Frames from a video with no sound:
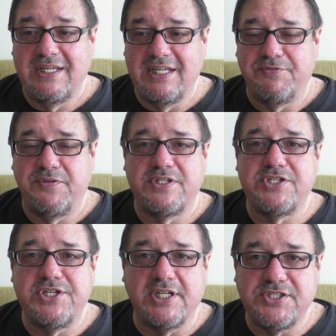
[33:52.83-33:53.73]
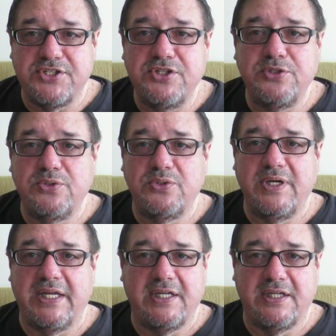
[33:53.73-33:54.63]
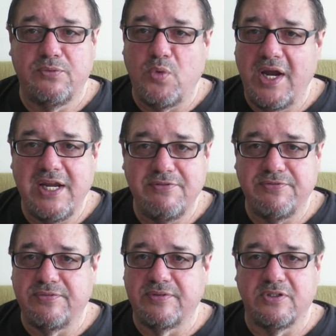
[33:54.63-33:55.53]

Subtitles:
If it's just you and wife,